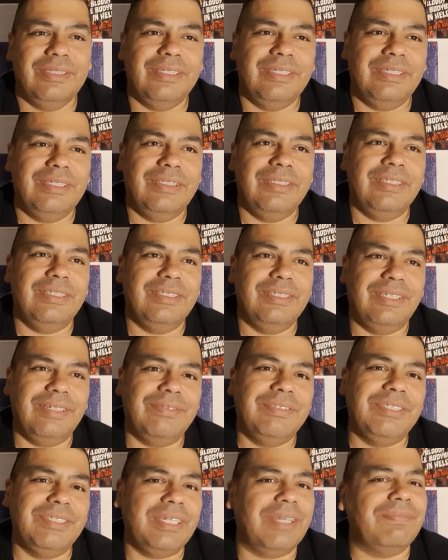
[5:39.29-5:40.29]
it, it
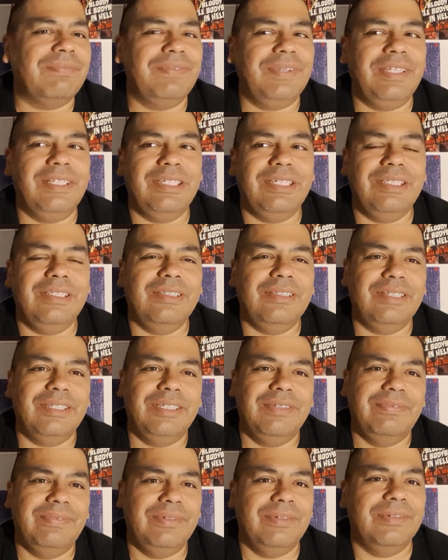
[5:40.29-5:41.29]
gives you that feeling
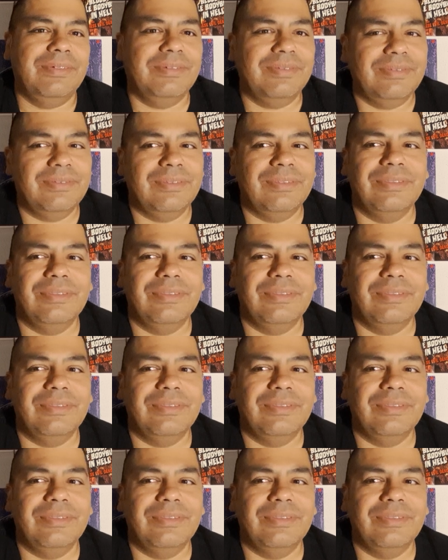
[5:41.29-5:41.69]
like if you're